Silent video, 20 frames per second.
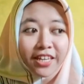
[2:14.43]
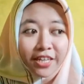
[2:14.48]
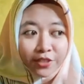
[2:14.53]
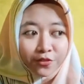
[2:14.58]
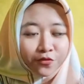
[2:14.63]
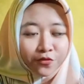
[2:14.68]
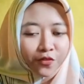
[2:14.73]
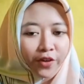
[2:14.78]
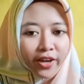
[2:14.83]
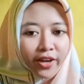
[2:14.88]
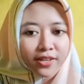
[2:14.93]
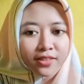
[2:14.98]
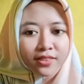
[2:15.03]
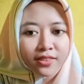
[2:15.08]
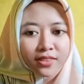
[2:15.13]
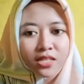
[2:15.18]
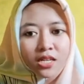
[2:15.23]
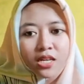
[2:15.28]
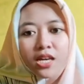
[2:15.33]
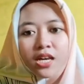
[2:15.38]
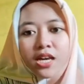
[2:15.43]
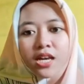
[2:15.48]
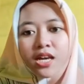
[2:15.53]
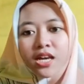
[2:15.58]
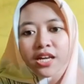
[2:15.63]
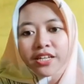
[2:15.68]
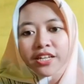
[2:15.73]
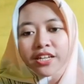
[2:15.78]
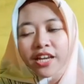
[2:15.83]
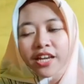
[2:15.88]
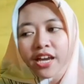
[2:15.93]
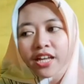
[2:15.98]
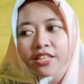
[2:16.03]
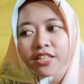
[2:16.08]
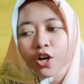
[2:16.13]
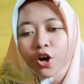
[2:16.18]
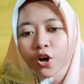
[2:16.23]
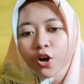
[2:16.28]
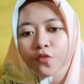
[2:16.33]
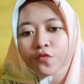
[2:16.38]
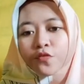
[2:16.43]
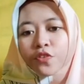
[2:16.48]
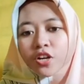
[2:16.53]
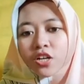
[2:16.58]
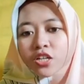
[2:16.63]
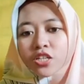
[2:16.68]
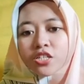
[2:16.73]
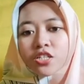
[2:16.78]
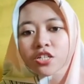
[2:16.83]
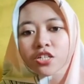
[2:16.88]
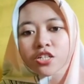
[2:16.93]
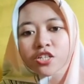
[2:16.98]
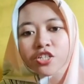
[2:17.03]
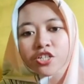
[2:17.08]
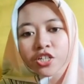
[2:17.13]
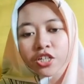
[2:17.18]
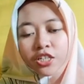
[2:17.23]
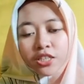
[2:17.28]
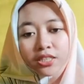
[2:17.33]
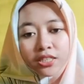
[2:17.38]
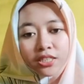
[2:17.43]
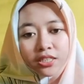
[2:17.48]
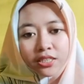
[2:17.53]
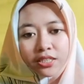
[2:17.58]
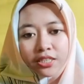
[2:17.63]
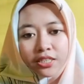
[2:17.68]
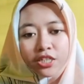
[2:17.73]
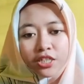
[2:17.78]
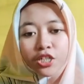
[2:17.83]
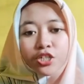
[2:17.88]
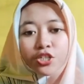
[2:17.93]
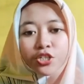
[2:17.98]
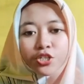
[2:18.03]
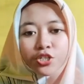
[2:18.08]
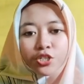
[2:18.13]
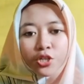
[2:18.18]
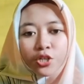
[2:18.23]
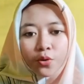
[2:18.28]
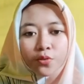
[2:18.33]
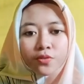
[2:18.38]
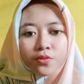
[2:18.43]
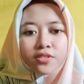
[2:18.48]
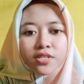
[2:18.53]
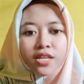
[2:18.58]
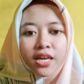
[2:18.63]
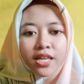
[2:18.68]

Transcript: In fact, decades of research clearly shows